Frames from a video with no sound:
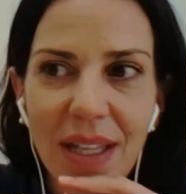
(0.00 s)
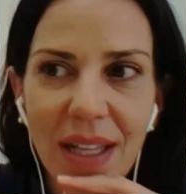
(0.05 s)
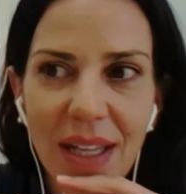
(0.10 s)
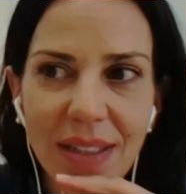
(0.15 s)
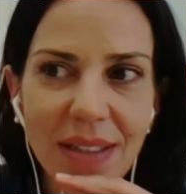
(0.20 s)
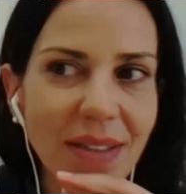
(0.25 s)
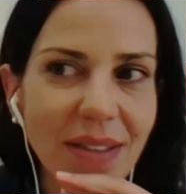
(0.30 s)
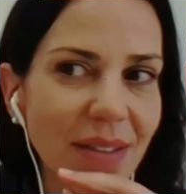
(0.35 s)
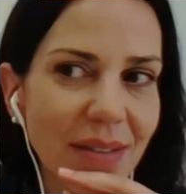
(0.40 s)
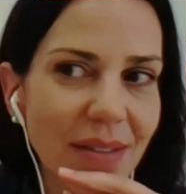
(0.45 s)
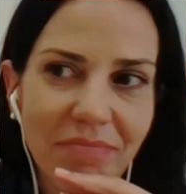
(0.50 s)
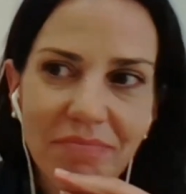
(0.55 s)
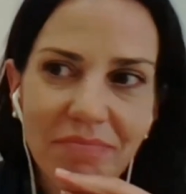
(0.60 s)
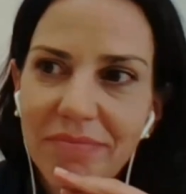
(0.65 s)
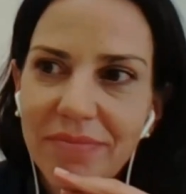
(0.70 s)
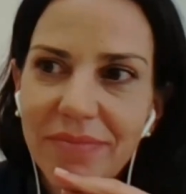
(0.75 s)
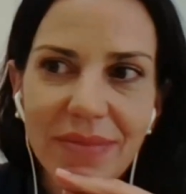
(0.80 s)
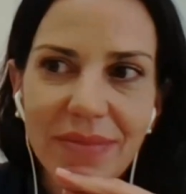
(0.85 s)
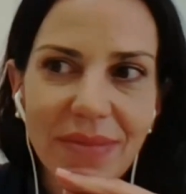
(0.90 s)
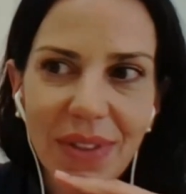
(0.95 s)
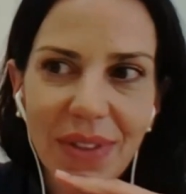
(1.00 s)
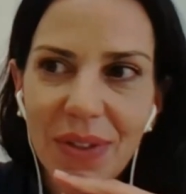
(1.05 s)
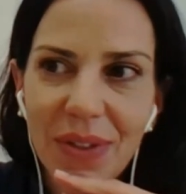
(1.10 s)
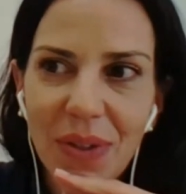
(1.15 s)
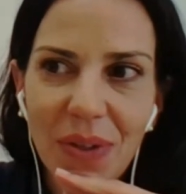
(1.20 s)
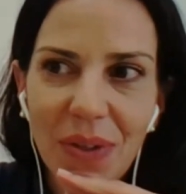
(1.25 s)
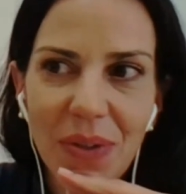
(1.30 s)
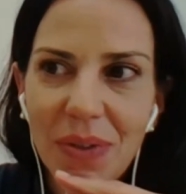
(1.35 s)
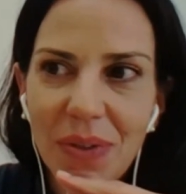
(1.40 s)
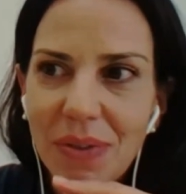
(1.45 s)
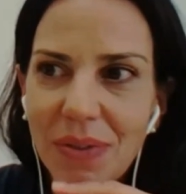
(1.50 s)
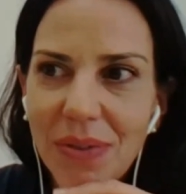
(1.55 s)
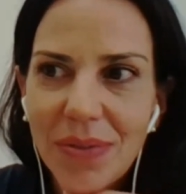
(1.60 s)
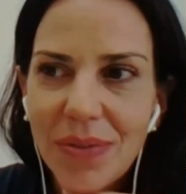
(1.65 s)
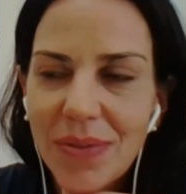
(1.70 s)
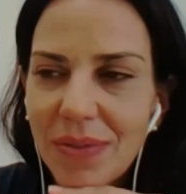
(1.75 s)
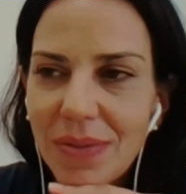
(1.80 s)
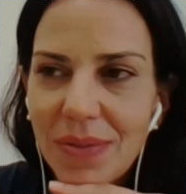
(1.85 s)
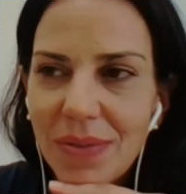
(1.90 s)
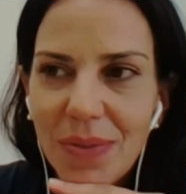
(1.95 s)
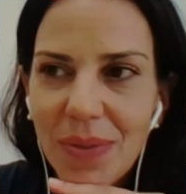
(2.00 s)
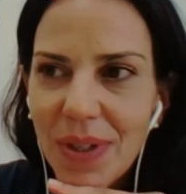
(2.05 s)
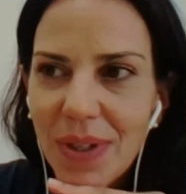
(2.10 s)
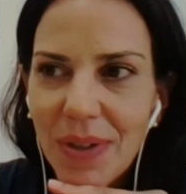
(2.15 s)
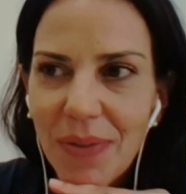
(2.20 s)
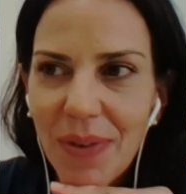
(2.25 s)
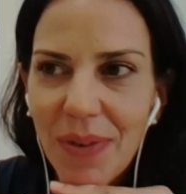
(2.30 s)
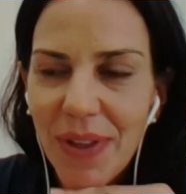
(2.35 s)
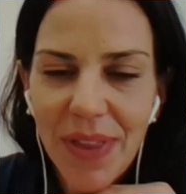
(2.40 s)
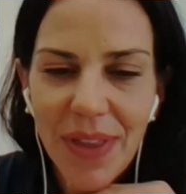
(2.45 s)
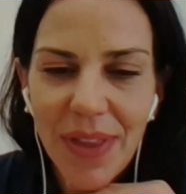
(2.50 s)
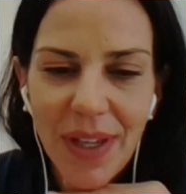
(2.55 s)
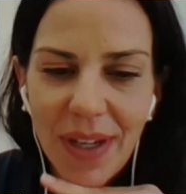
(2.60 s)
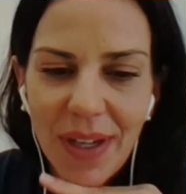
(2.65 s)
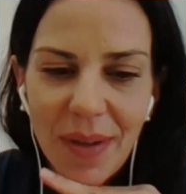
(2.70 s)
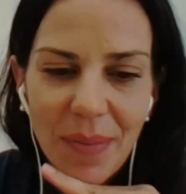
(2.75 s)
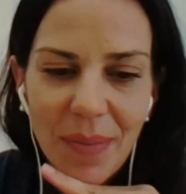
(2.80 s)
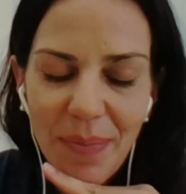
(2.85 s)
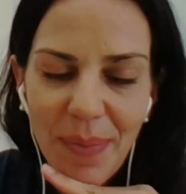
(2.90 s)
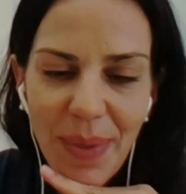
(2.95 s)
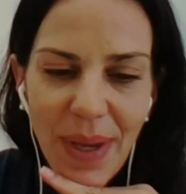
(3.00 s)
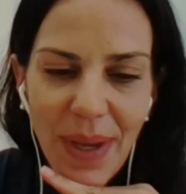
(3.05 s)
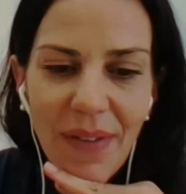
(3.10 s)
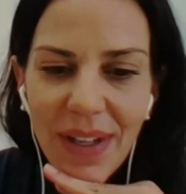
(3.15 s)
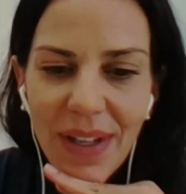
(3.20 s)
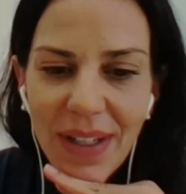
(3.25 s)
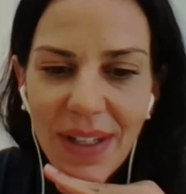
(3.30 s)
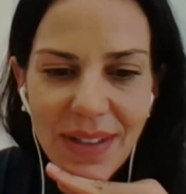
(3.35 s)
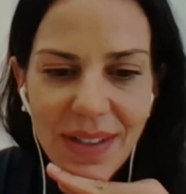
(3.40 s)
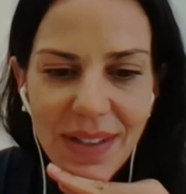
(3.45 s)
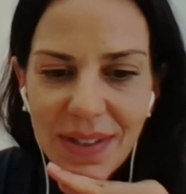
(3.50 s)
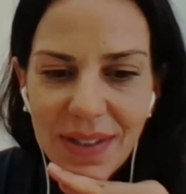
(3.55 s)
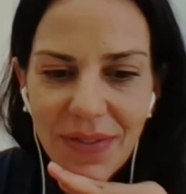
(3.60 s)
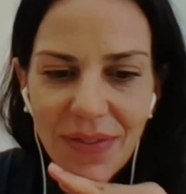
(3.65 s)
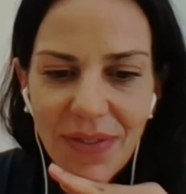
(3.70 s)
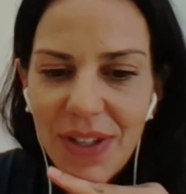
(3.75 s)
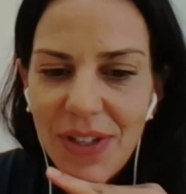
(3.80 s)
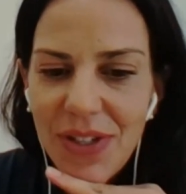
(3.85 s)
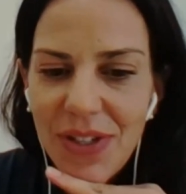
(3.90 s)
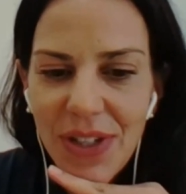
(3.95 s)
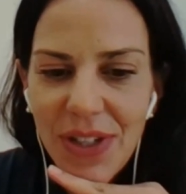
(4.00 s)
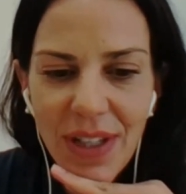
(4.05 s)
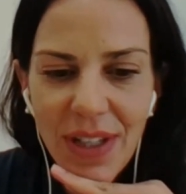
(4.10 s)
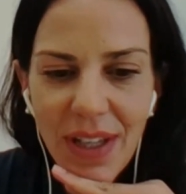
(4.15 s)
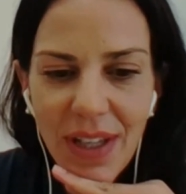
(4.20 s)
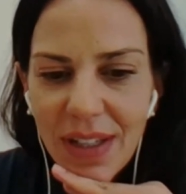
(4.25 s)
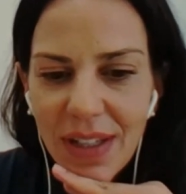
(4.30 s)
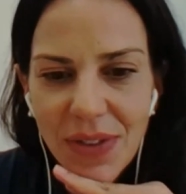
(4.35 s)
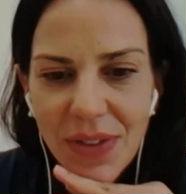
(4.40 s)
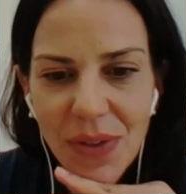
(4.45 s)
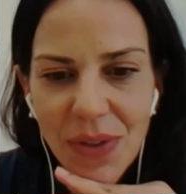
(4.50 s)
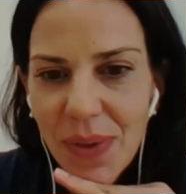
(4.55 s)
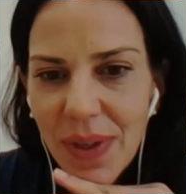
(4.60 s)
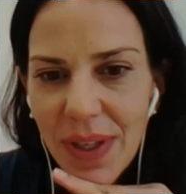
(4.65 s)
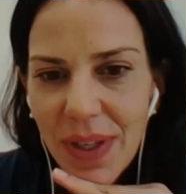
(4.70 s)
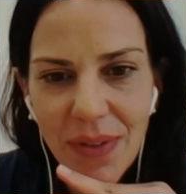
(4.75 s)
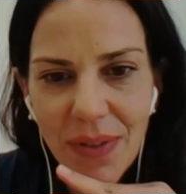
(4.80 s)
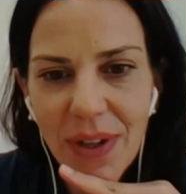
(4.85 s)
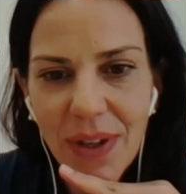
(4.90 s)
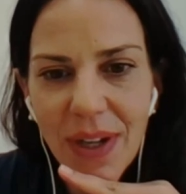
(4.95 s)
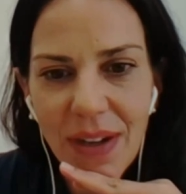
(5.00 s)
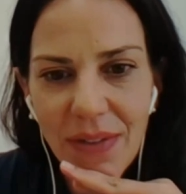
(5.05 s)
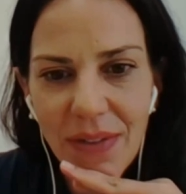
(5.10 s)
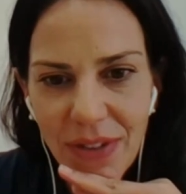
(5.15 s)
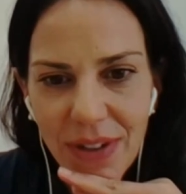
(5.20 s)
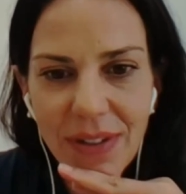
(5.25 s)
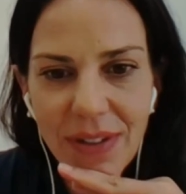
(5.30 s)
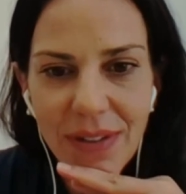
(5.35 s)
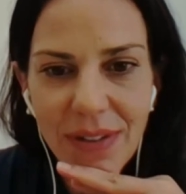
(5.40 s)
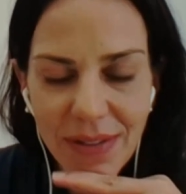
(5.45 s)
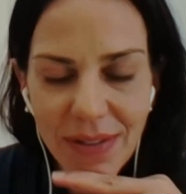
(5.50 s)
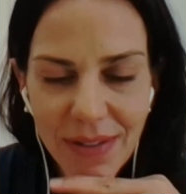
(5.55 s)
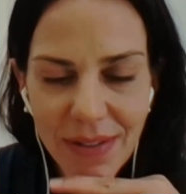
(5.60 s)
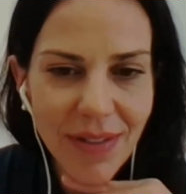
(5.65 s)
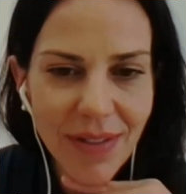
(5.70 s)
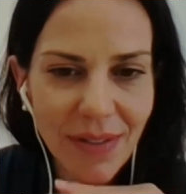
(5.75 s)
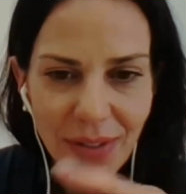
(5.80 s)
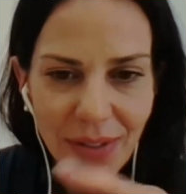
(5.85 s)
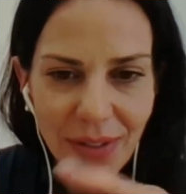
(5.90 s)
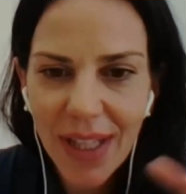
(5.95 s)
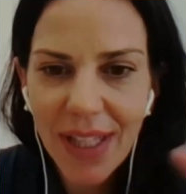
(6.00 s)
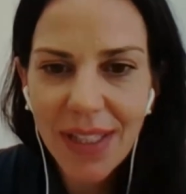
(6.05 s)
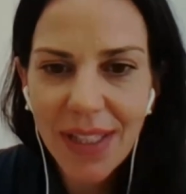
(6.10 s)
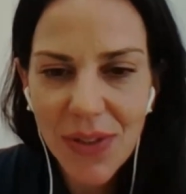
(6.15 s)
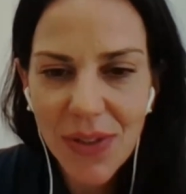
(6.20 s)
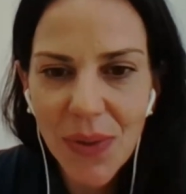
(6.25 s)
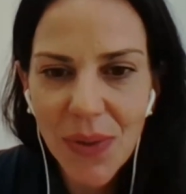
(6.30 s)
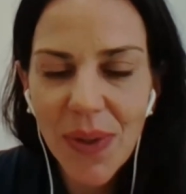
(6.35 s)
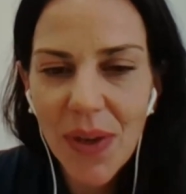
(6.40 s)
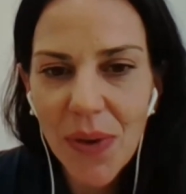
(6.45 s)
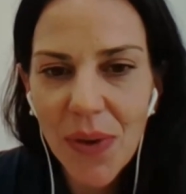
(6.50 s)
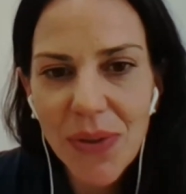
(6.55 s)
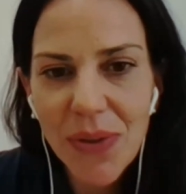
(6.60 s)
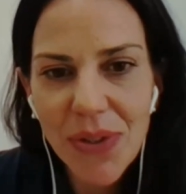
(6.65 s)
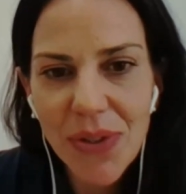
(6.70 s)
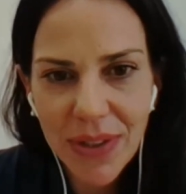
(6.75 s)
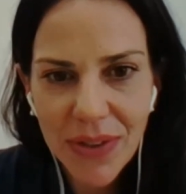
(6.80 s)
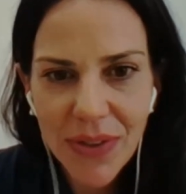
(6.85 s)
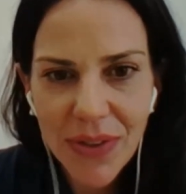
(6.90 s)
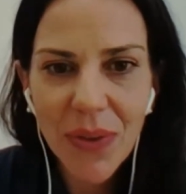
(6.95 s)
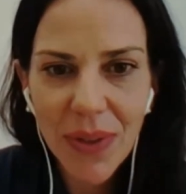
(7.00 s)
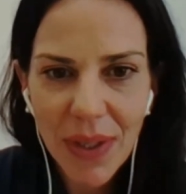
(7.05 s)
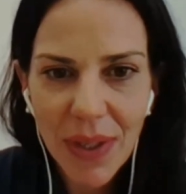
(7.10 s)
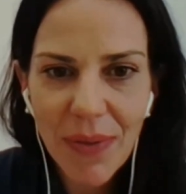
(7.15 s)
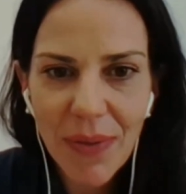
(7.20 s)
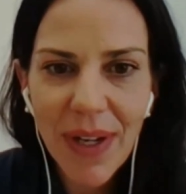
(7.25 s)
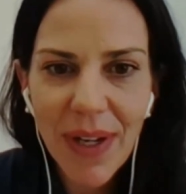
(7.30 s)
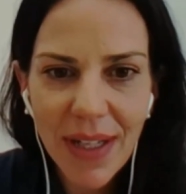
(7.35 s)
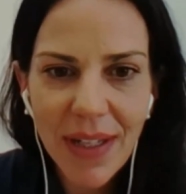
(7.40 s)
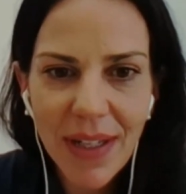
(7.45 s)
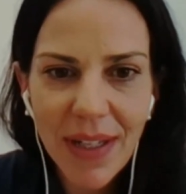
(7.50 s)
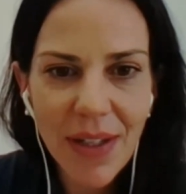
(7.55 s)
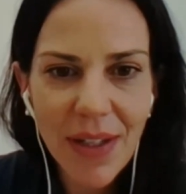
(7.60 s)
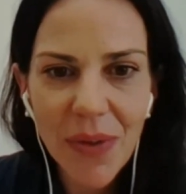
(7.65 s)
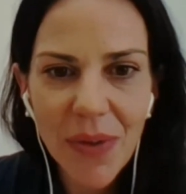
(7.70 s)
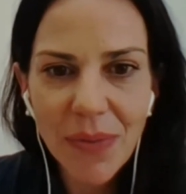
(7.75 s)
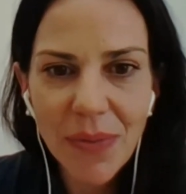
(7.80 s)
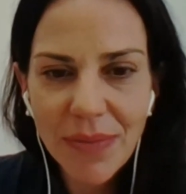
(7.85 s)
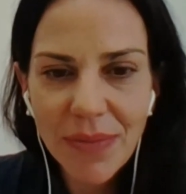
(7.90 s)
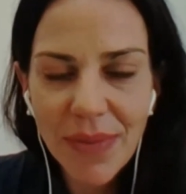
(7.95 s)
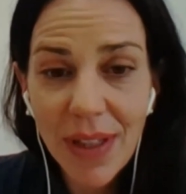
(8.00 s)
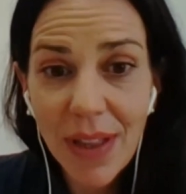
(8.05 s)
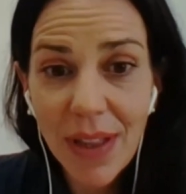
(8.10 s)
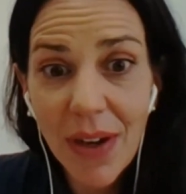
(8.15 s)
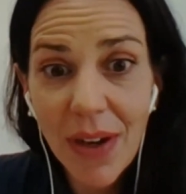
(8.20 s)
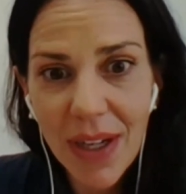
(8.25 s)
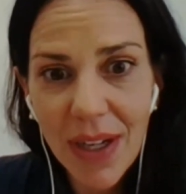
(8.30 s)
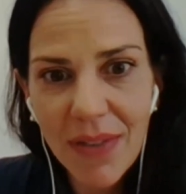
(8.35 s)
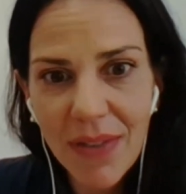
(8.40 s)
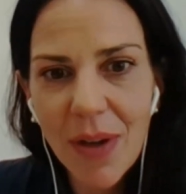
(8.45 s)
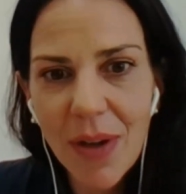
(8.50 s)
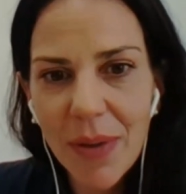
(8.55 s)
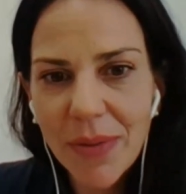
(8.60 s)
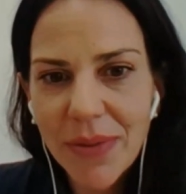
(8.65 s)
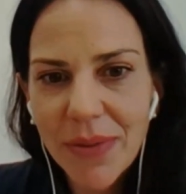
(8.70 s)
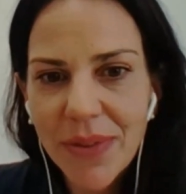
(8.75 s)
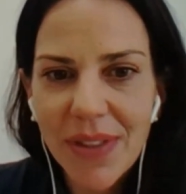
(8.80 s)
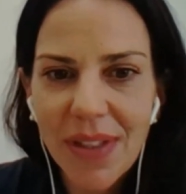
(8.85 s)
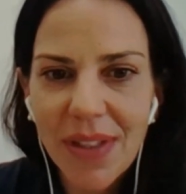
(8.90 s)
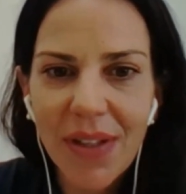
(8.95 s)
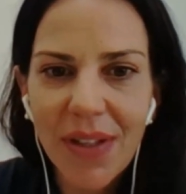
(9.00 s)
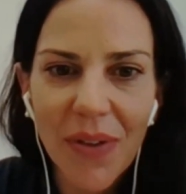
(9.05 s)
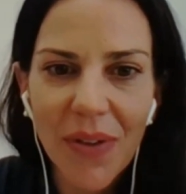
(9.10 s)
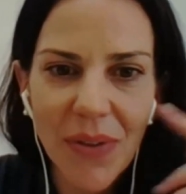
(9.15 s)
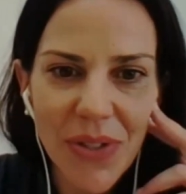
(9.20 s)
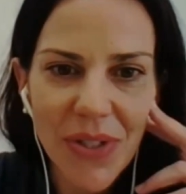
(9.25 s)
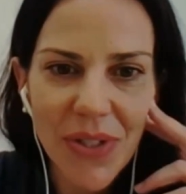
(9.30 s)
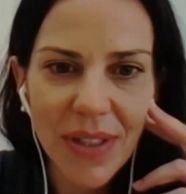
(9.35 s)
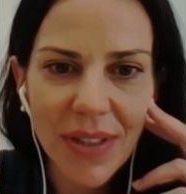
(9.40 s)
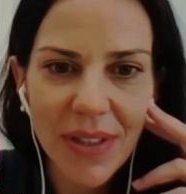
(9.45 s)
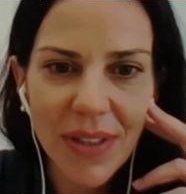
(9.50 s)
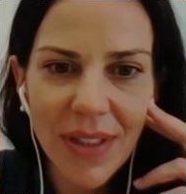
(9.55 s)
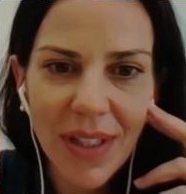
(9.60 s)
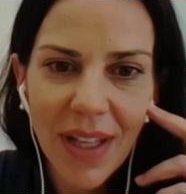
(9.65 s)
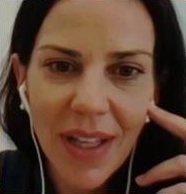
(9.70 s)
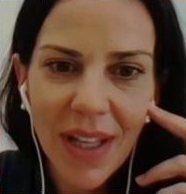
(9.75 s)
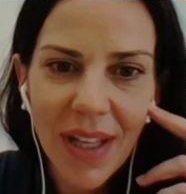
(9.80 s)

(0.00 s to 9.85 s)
that, you know, were with their parents fishing and doing whatever related to the ocean. So they really knew a lot about the ocean.